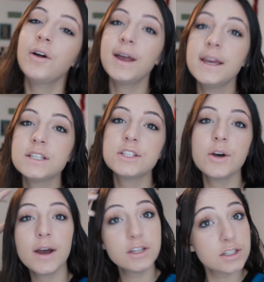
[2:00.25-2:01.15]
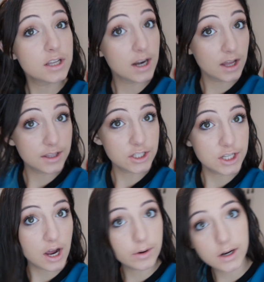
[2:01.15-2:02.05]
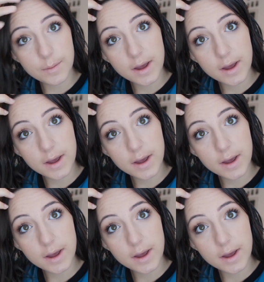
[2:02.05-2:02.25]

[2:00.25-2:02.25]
Okay, so I just got out of the shower